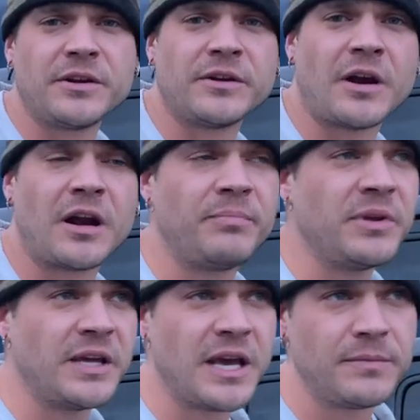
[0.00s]
your
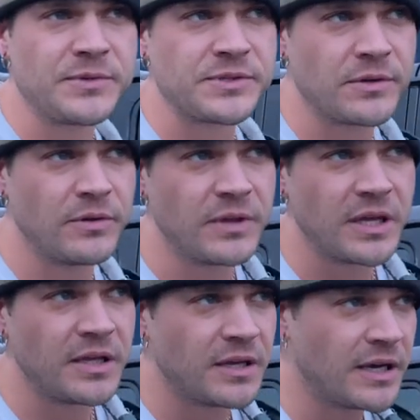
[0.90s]
RPMs so
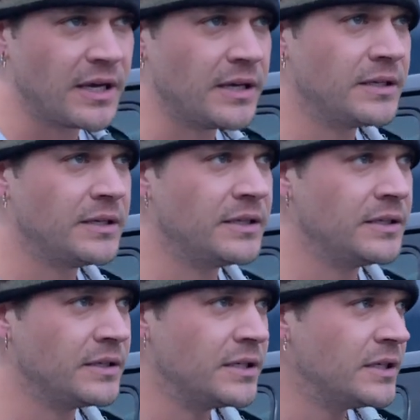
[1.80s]
they uh,
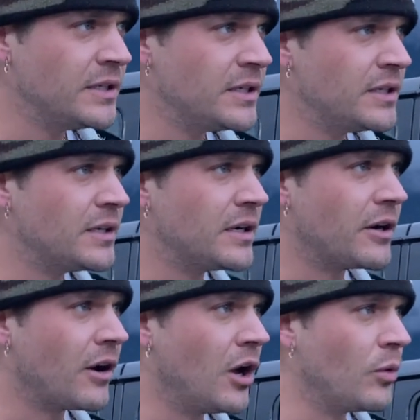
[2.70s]

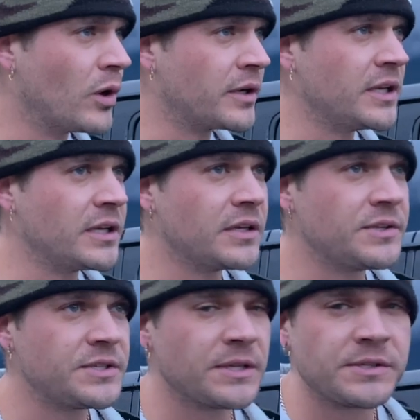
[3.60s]
are all working
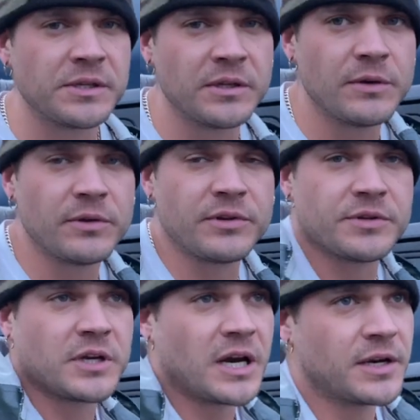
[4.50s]
consistently with your
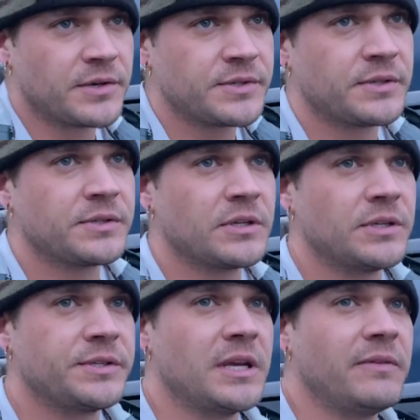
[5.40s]
tires. It's going
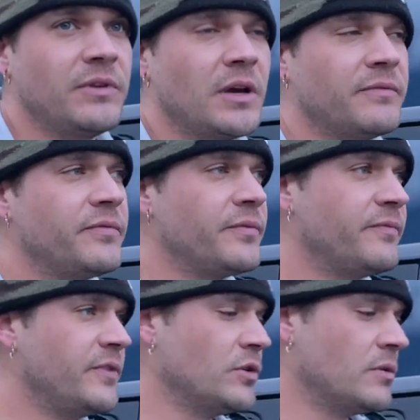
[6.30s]
to save you on
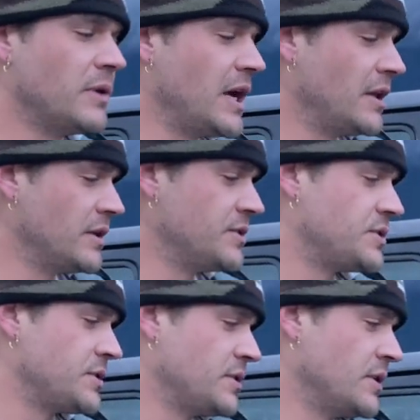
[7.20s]
fuel
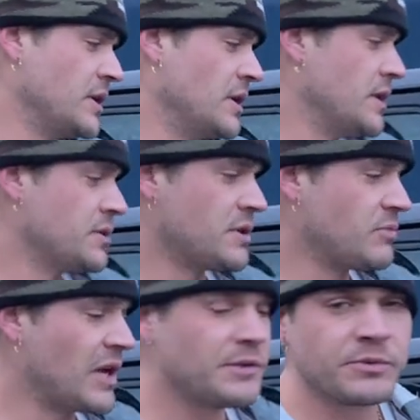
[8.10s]
mileage.
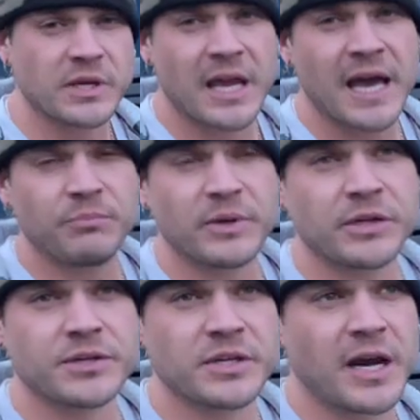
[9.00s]
Sometimes when you add
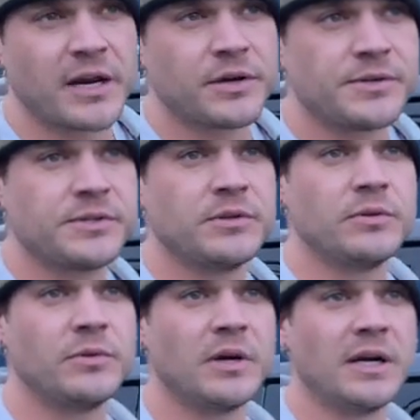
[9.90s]
bigger tires
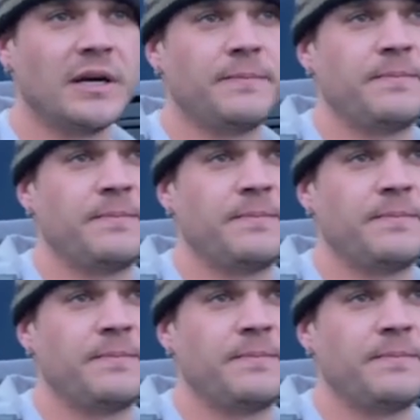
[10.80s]
you, uh,